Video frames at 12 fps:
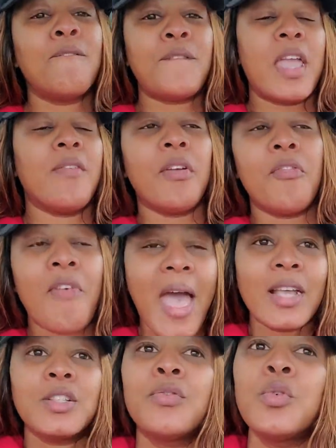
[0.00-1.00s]
favorite
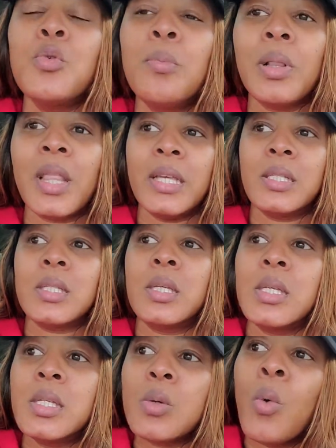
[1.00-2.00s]
fast food places.